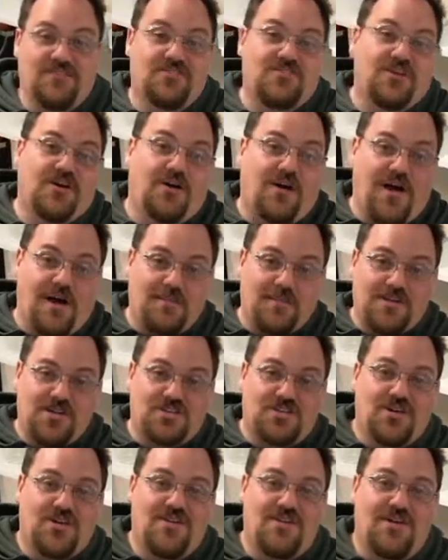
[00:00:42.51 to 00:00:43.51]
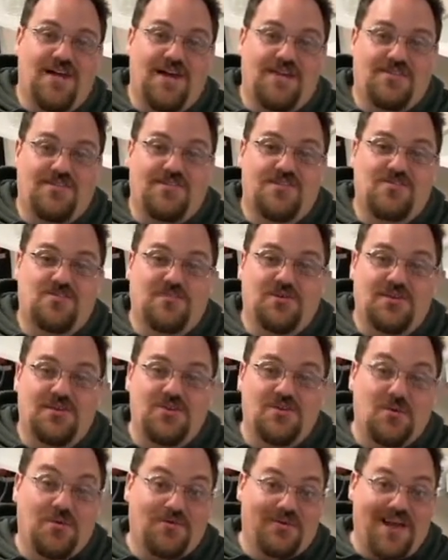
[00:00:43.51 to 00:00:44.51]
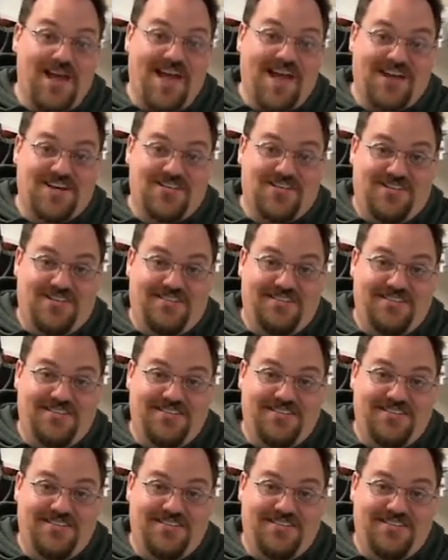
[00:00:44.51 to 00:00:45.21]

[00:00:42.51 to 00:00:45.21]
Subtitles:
so I'm going to show you guys this really cool reaction.